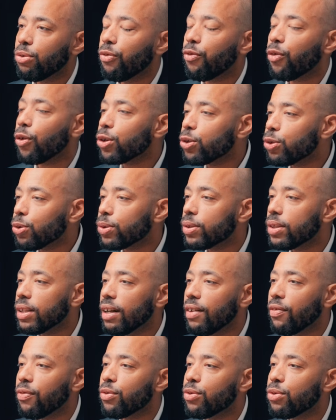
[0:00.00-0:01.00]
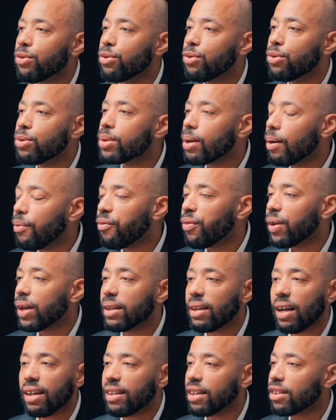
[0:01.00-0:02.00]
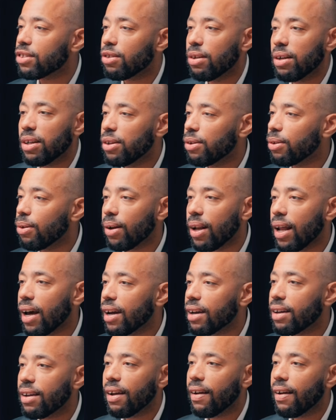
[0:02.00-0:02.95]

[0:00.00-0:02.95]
force yourself to do something that actually you don't like.